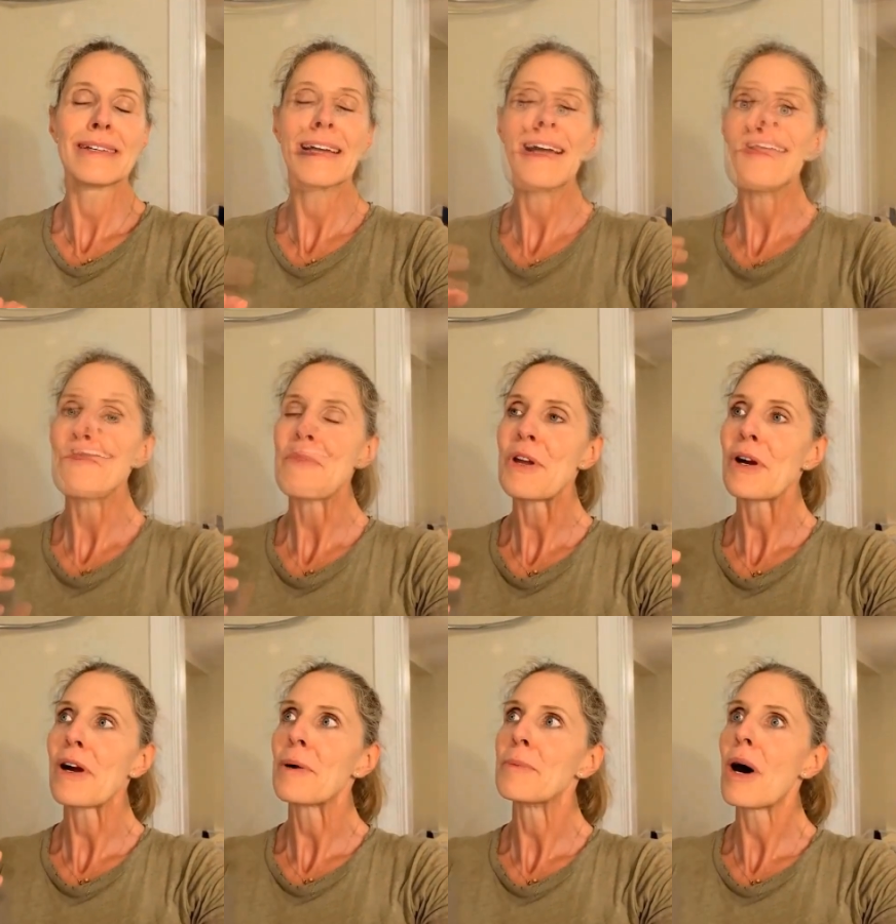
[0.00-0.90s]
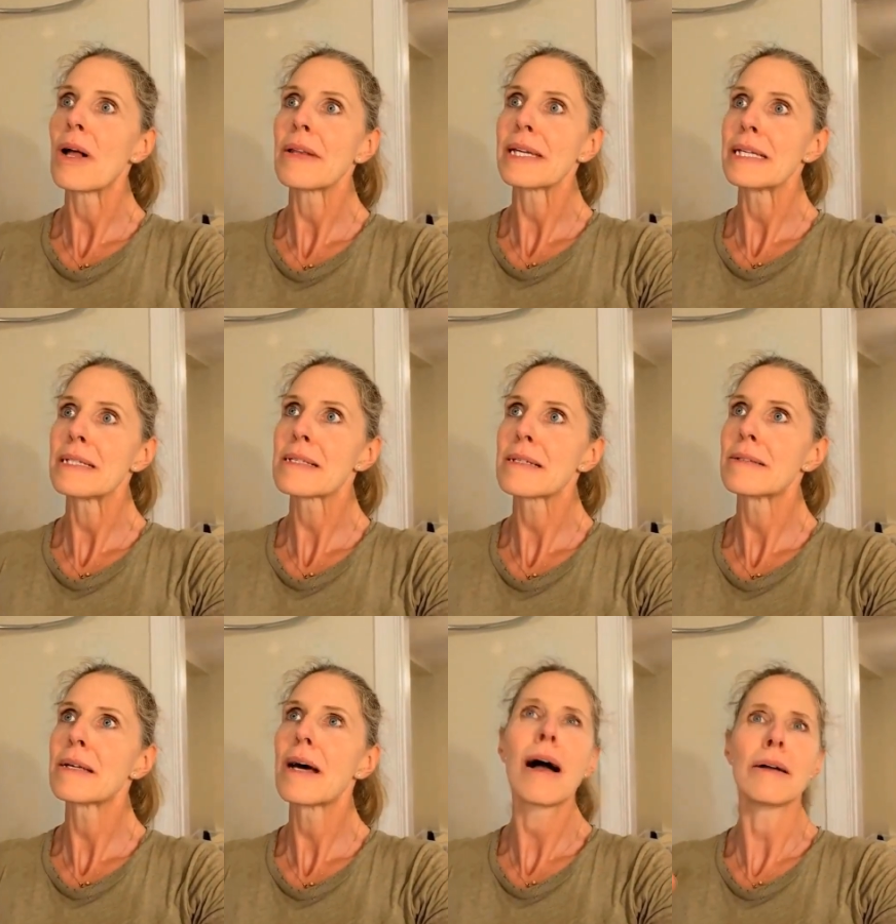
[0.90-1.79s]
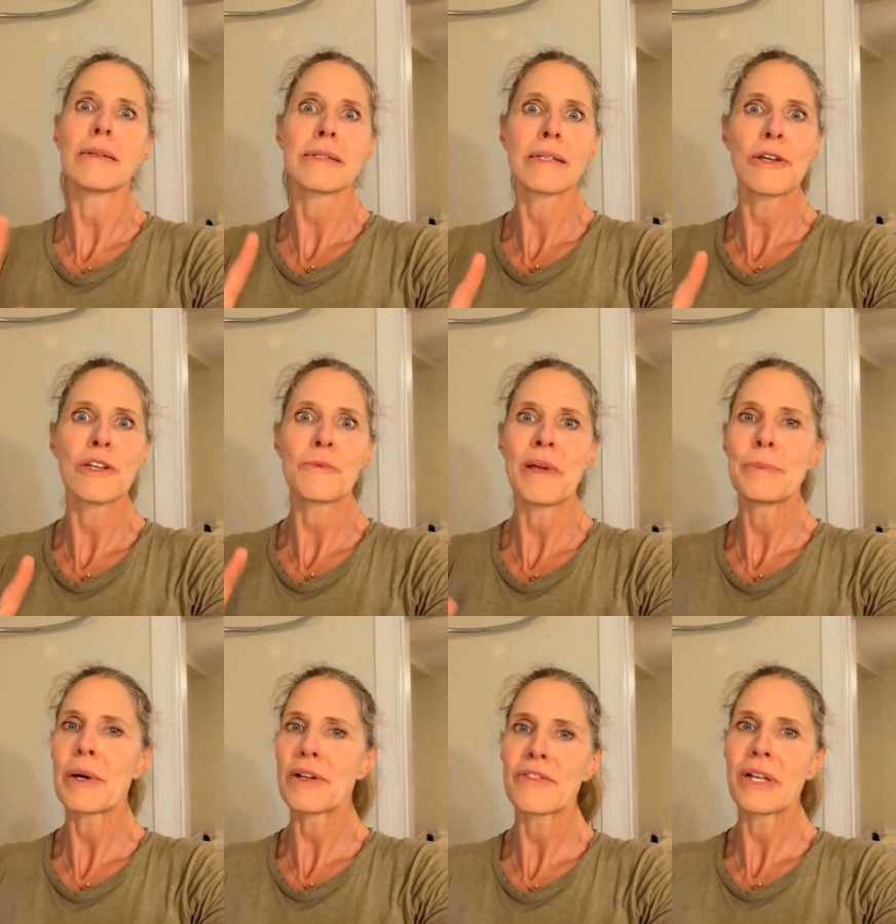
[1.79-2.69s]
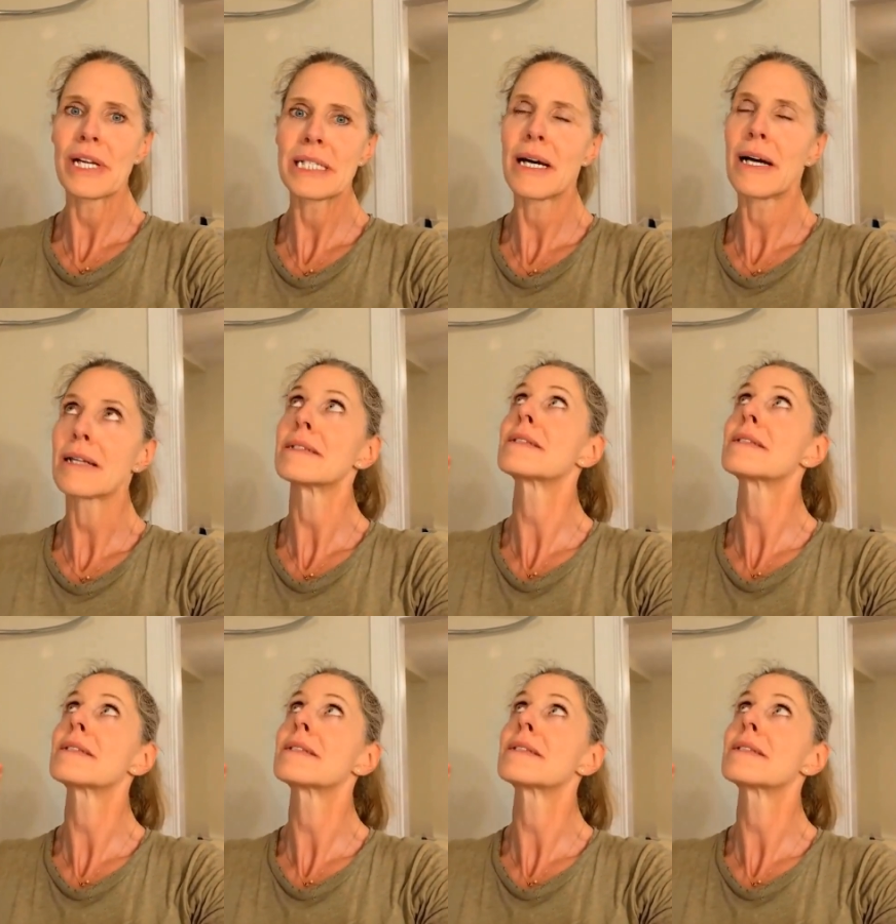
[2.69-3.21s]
And there are butterfly toggles